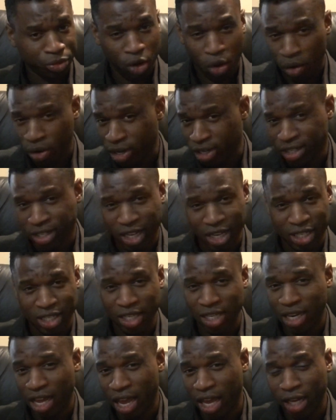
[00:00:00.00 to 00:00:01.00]
on the
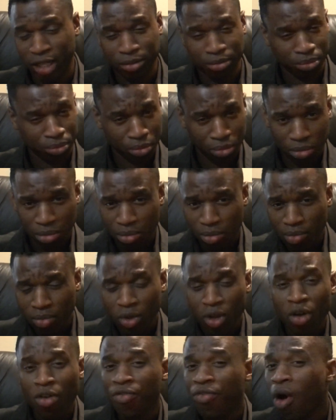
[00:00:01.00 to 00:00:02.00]
60-day
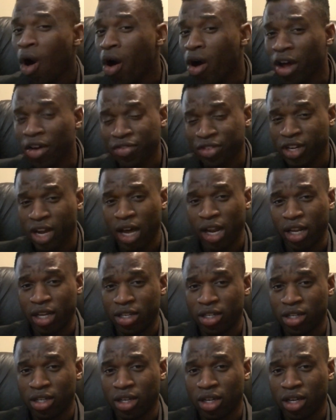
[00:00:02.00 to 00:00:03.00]
Fall Health Challenge.